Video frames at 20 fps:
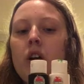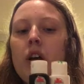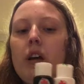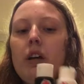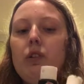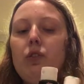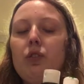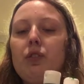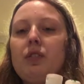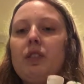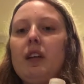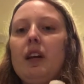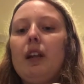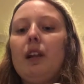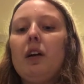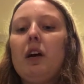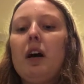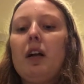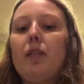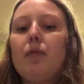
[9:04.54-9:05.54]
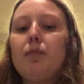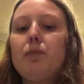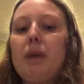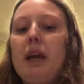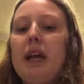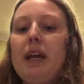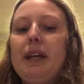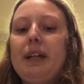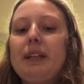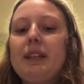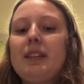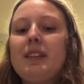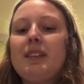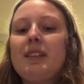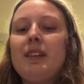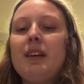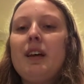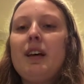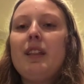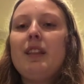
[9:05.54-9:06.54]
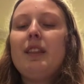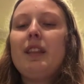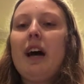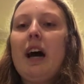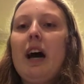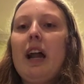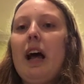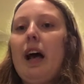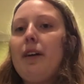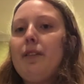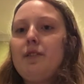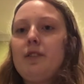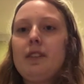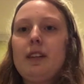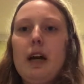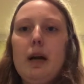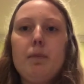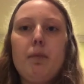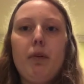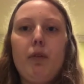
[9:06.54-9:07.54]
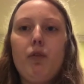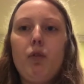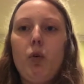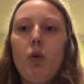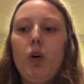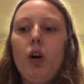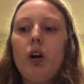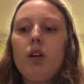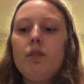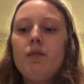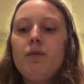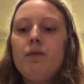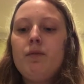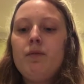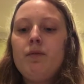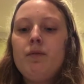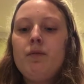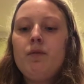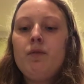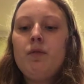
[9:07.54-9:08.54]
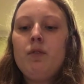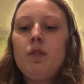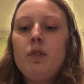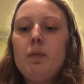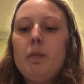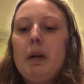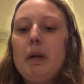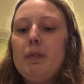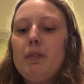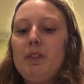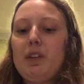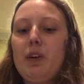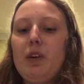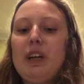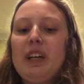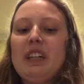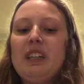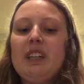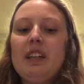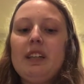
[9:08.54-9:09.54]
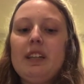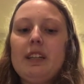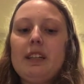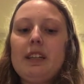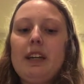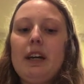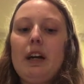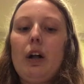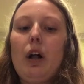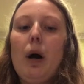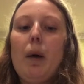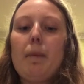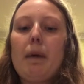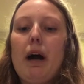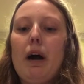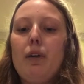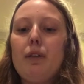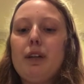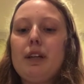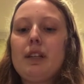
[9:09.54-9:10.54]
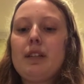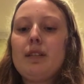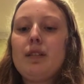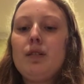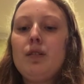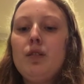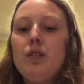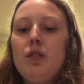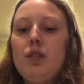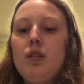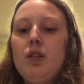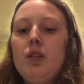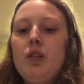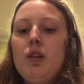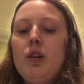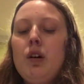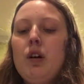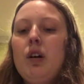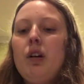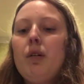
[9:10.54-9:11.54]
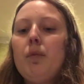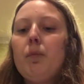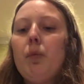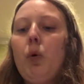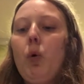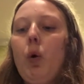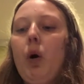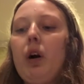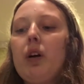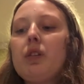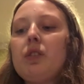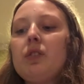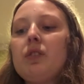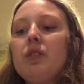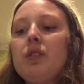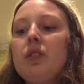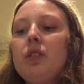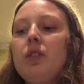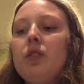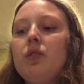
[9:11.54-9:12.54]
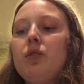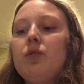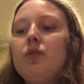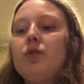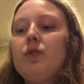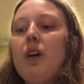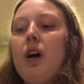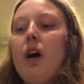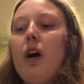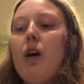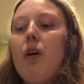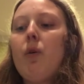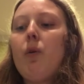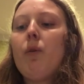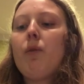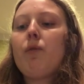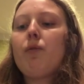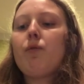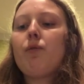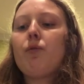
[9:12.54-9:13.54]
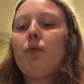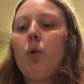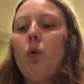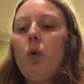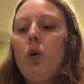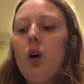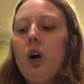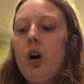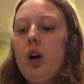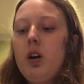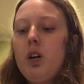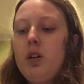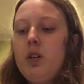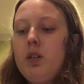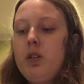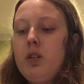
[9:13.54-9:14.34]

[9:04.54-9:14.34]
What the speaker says: and you'll see a lot of paints that I've said before, but I'm just going into detail about these pours. So for